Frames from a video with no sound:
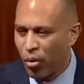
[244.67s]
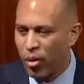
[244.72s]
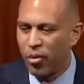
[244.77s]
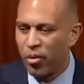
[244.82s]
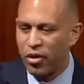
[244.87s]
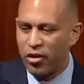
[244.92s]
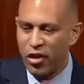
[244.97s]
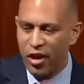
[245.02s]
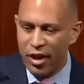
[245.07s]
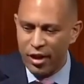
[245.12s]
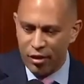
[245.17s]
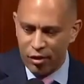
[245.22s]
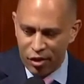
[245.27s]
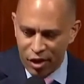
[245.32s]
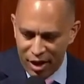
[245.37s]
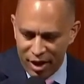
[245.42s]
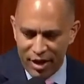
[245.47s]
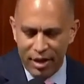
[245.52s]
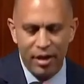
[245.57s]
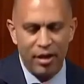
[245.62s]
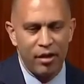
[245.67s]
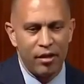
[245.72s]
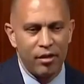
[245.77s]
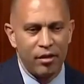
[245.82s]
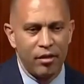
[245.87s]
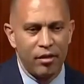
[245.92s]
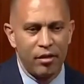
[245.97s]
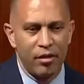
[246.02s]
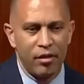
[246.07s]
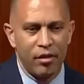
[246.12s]
We were there then,
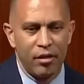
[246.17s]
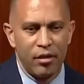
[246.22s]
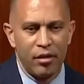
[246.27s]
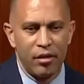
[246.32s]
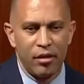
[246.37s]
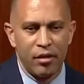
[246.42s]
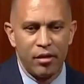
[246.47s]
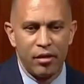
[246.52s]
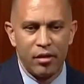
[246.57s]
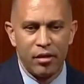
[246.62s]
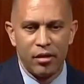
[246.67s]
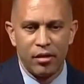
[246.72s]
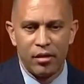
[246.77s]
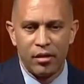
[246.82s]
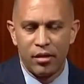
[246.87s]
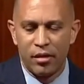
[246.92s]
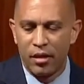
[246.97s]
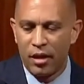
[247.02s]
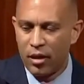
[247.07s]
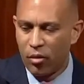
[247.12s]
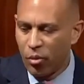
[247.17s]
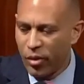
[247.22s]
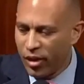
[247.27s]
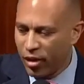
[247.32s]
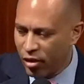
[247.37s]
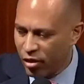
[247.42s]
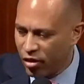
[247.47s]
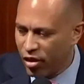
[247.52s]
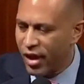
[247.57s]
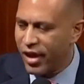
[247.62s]
and we
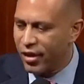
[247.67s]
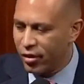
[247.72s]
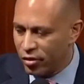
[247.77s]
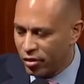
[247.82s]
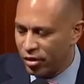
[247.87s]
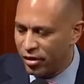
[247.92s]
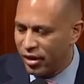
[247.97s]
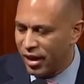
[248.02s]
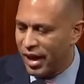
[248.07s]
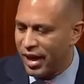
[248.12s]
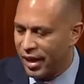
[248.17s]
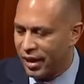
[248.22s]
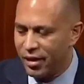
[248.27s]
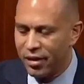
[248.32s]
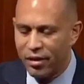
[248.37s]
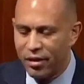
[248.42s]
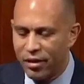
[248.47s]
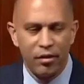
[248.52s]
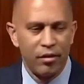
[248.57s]
are there today